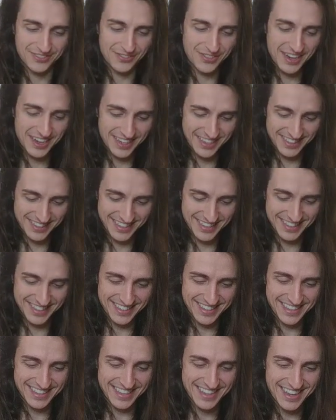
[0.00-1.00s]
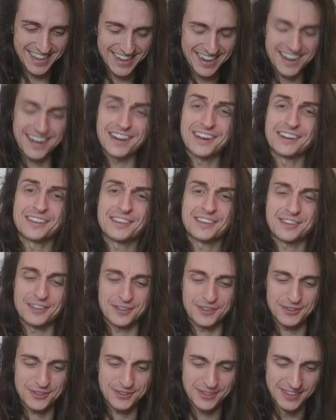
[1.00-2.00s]
Right as I say that, on
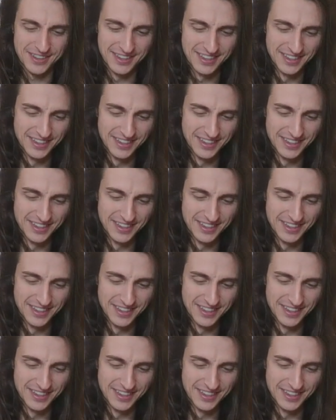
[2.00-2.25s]
cue.